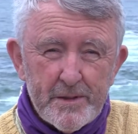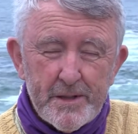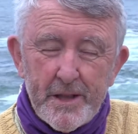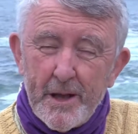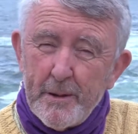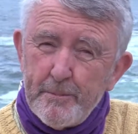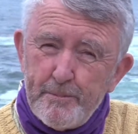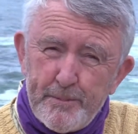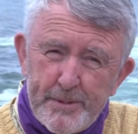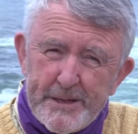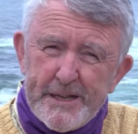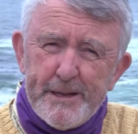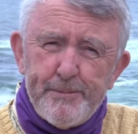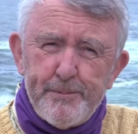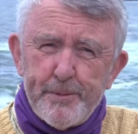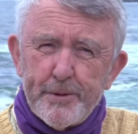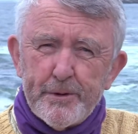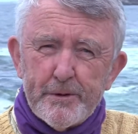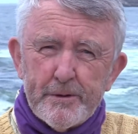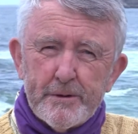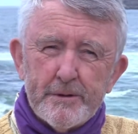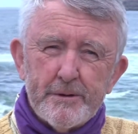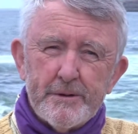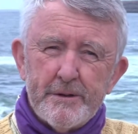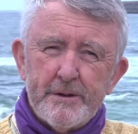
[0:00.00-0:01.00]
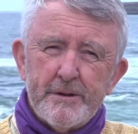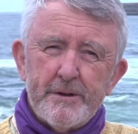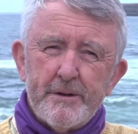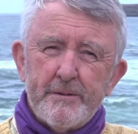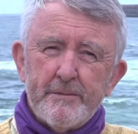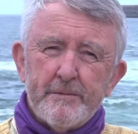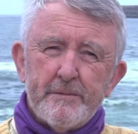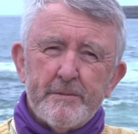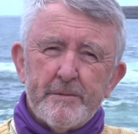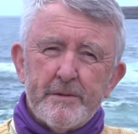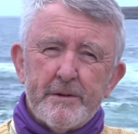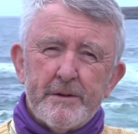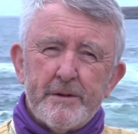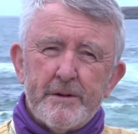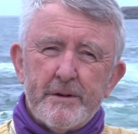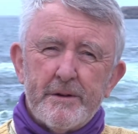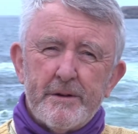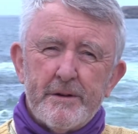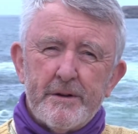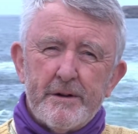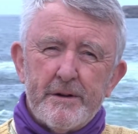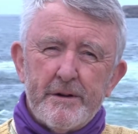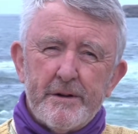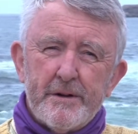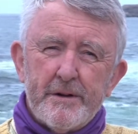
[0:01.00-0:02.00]
Now, people
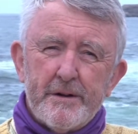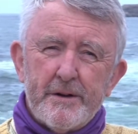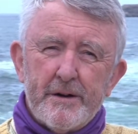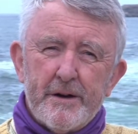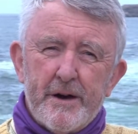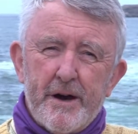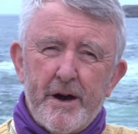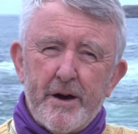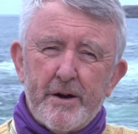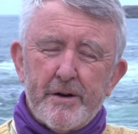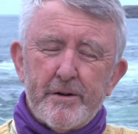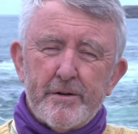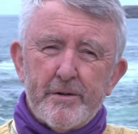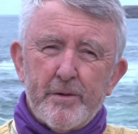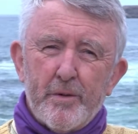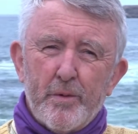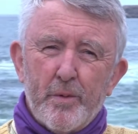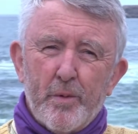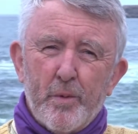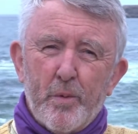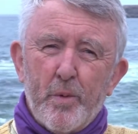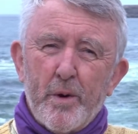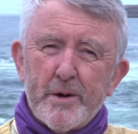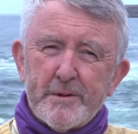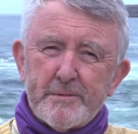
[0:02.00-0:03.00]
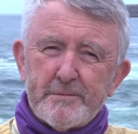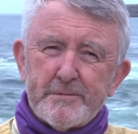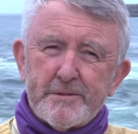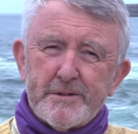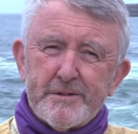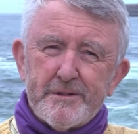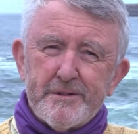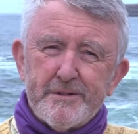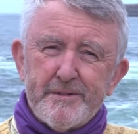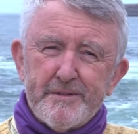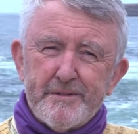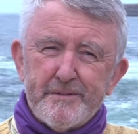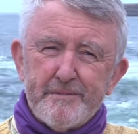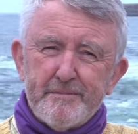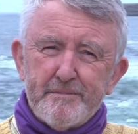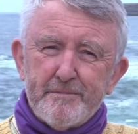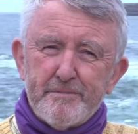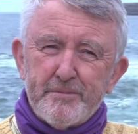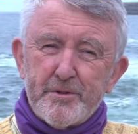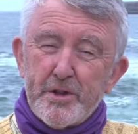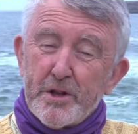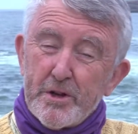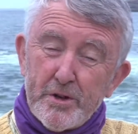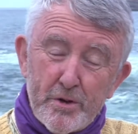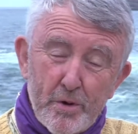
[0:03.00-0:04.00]
are what
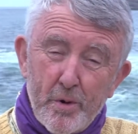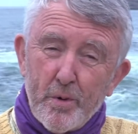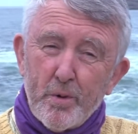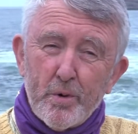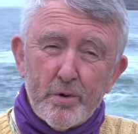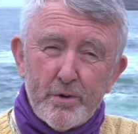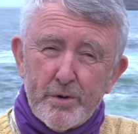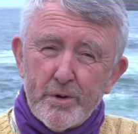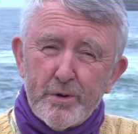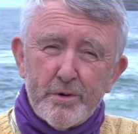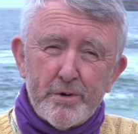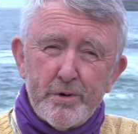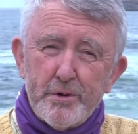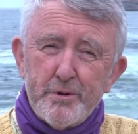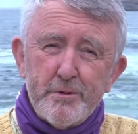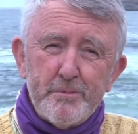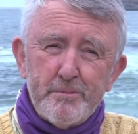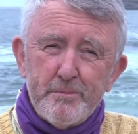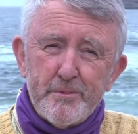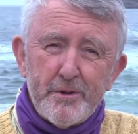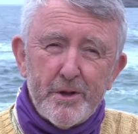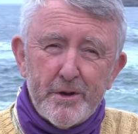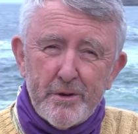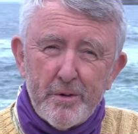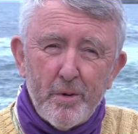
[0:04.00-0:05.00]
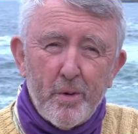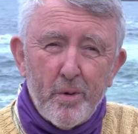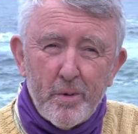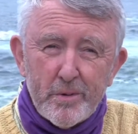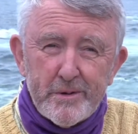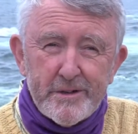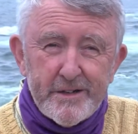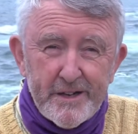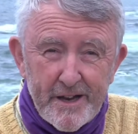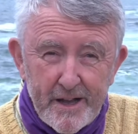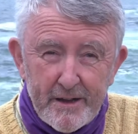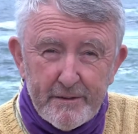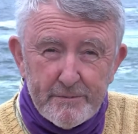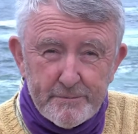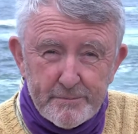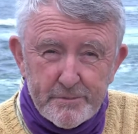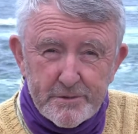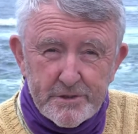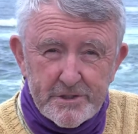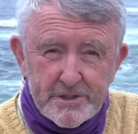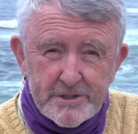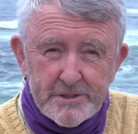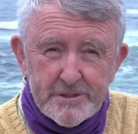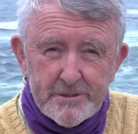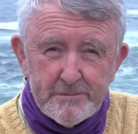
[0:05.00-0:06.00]
the Lord or whom the Lord
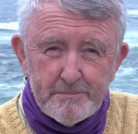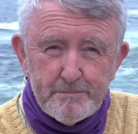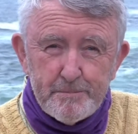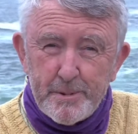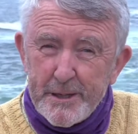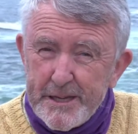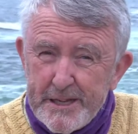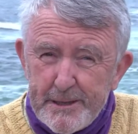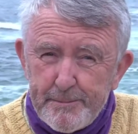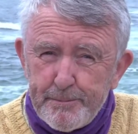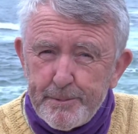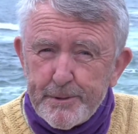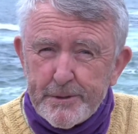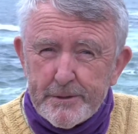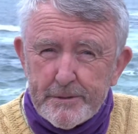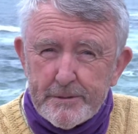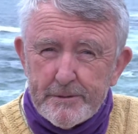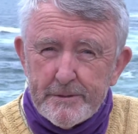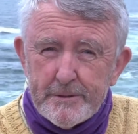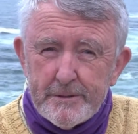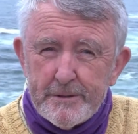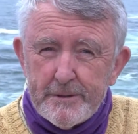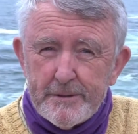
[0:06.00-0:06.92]
loves people.